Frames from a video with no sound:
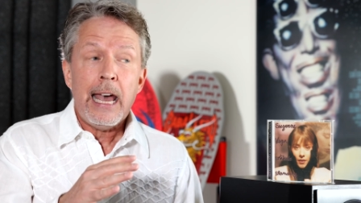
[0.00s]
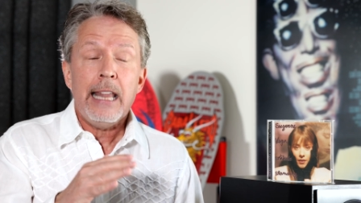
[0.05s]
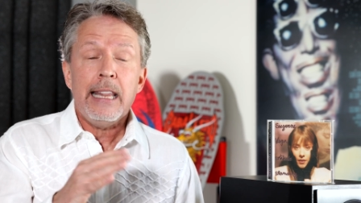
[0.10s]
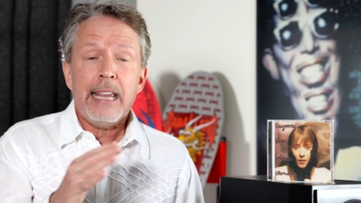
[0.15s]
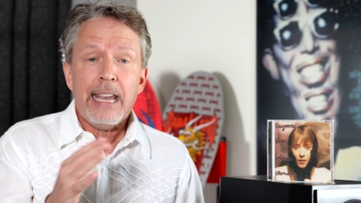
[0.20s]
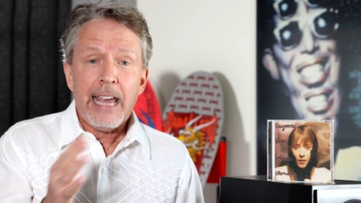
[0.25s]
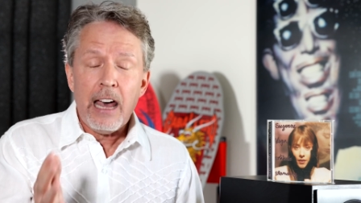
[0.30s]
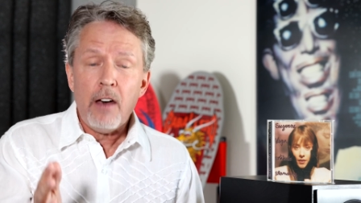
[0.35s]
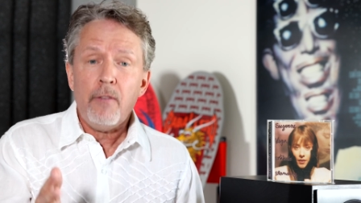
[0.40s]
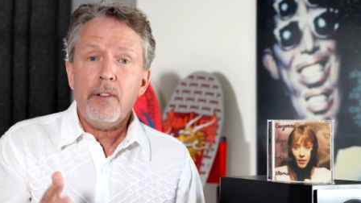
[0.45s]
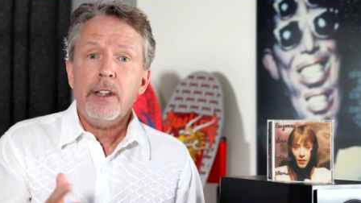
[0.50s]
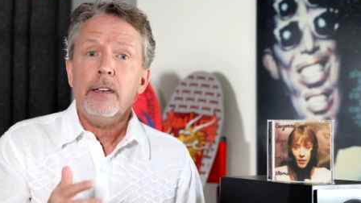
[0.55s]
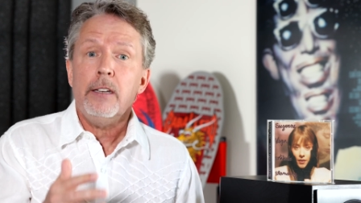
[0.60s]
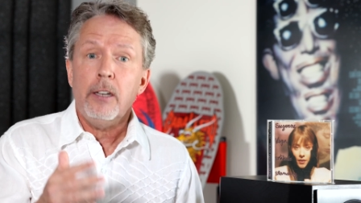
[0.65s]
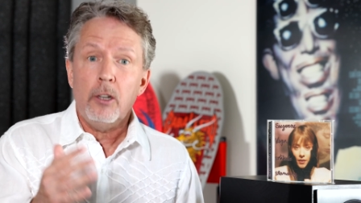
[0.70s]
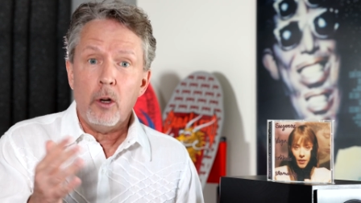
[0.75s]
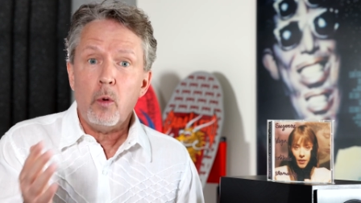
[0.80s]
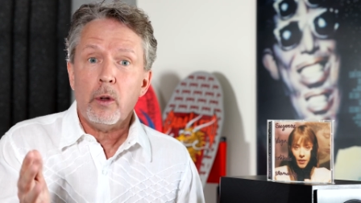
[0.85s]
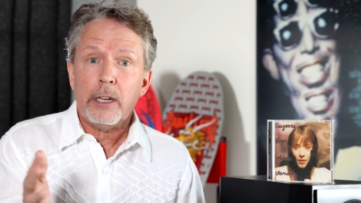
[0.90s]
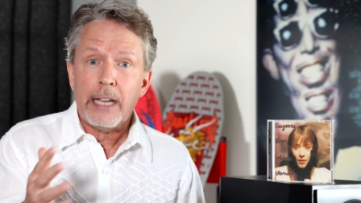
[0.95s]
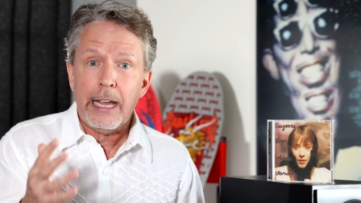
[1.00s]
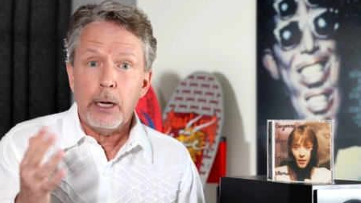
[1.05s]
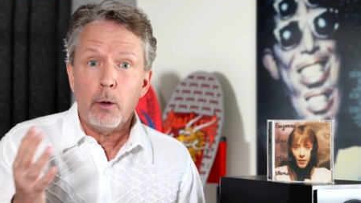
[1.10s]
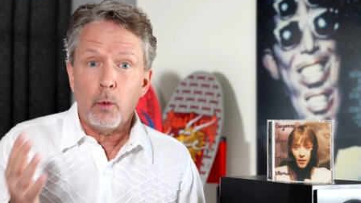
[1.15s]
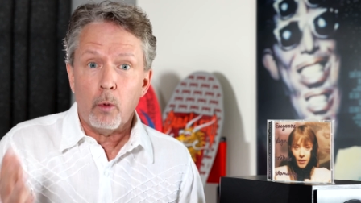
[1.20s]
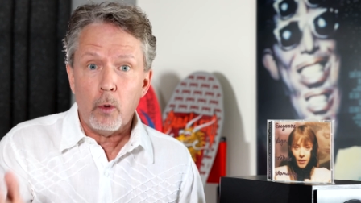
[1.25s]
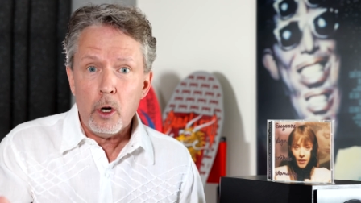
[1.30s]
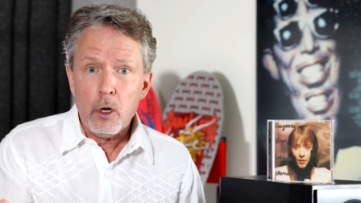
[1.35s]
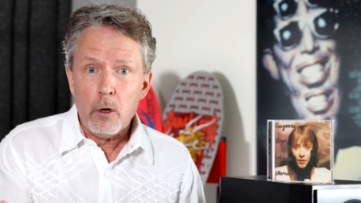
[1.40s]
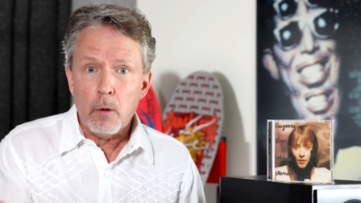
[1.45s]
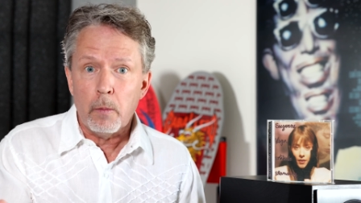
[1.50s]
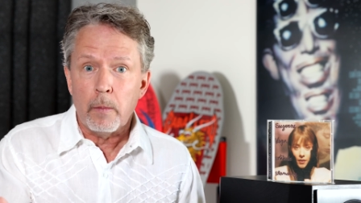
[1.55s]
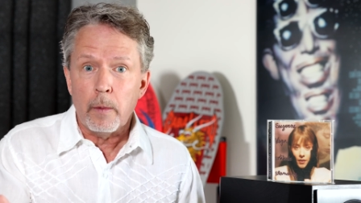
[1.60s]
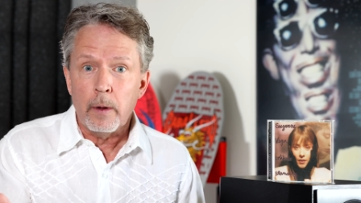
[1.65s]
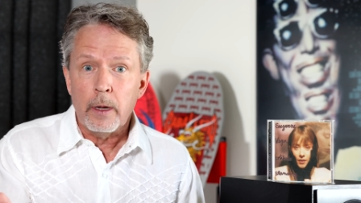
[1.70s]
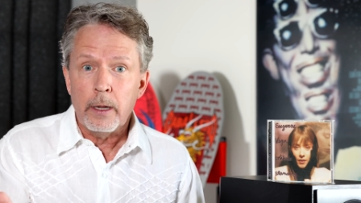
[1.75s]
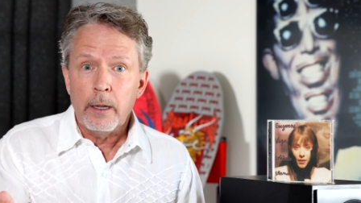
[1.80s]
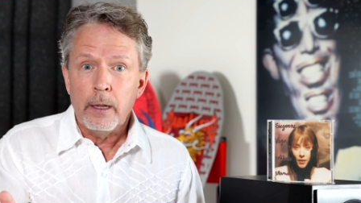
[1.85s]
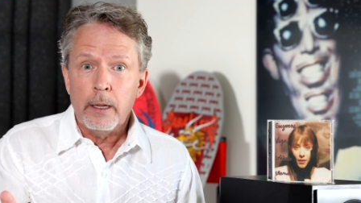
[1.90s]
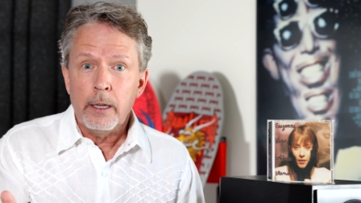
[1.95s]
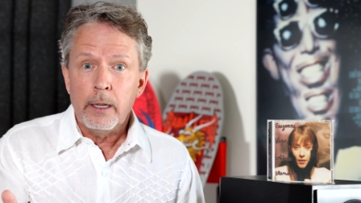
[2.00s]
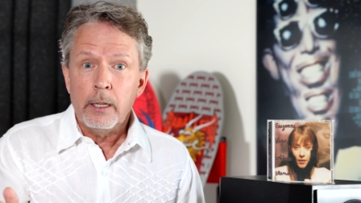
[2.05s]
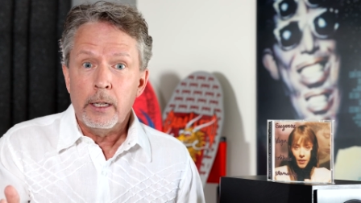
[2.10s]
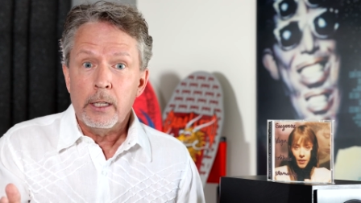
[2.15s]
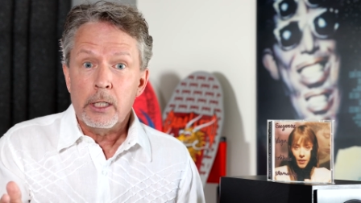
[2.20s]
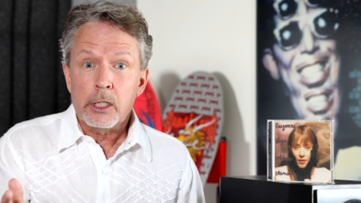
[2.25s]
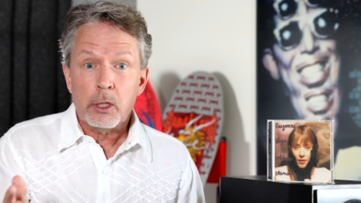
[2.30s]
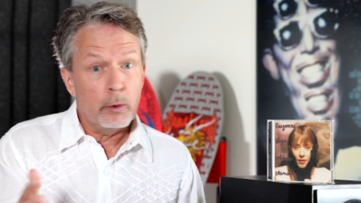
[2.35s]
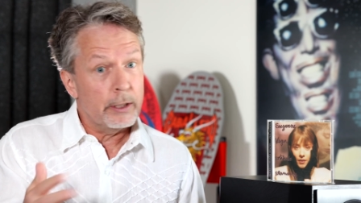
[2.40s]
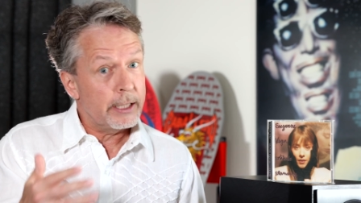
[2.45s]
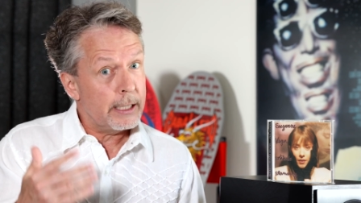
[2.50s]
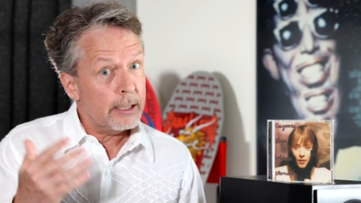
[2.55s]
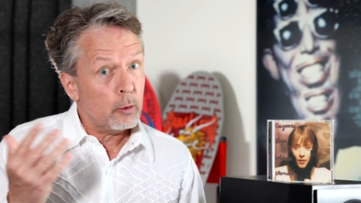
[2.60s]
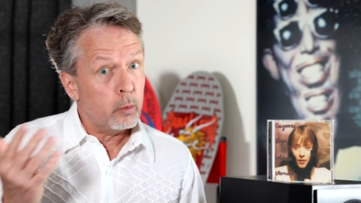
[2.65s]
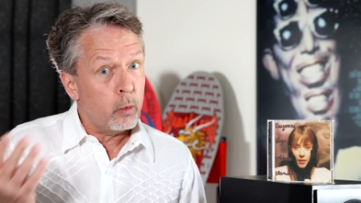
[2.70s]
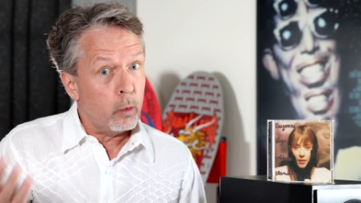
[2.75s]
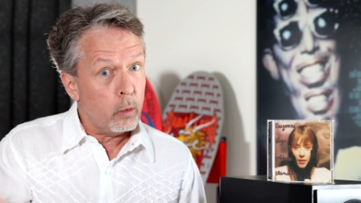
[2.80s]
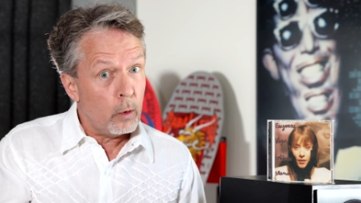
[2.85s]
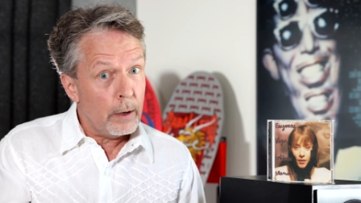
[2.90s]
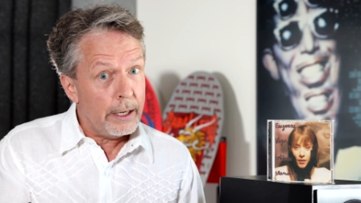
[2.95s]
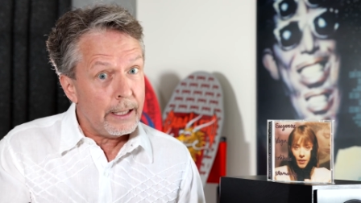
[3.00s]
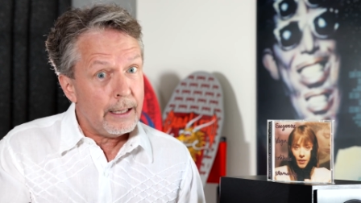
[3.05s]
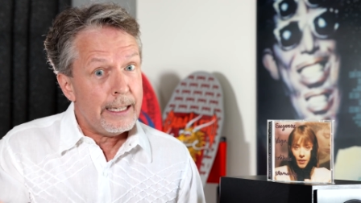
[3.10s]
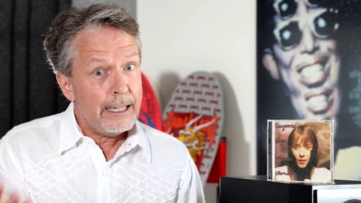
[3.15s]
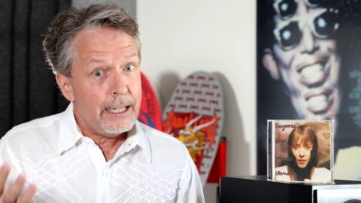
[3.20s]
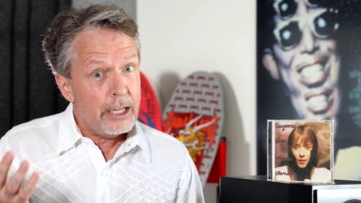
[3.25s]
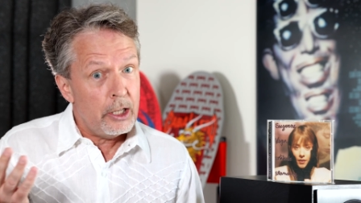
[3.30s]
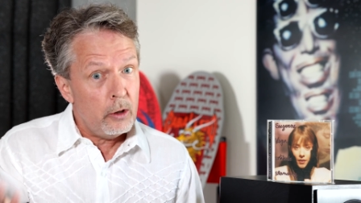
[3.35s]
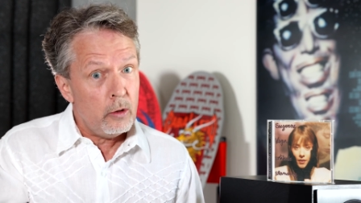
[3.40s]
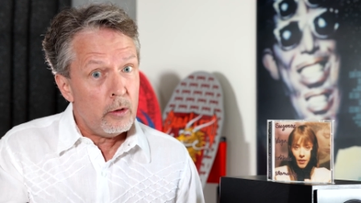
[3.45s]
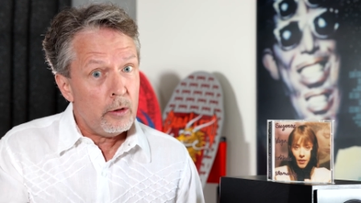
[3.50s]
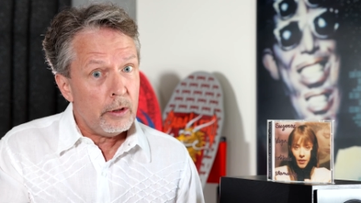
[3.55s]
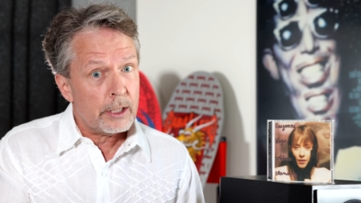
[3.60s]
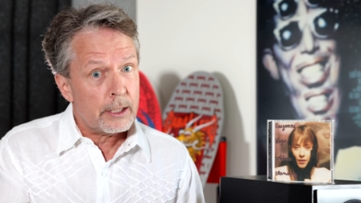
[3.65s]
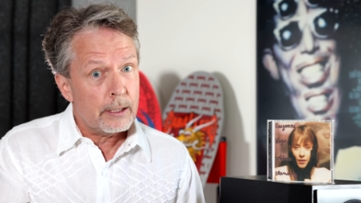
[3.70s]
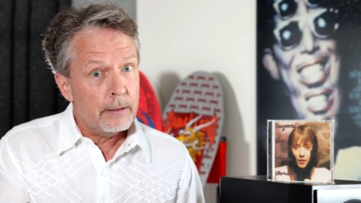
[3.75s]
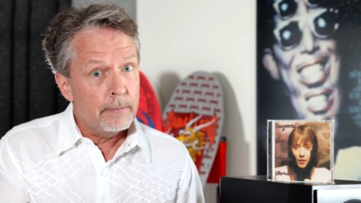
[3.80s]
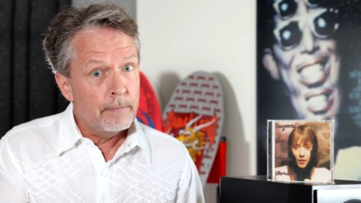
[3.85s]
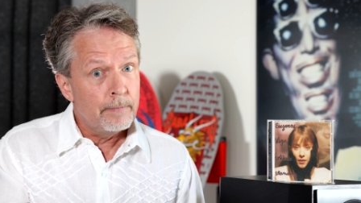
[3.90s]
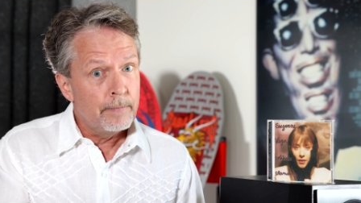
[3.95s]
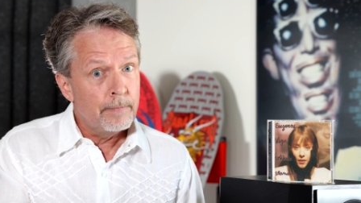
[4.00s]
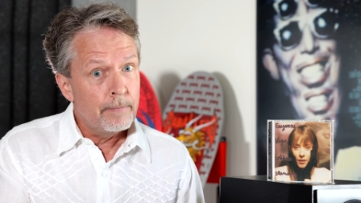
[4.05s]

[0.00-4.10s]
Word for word: and they have it in an okay room. So is this really news?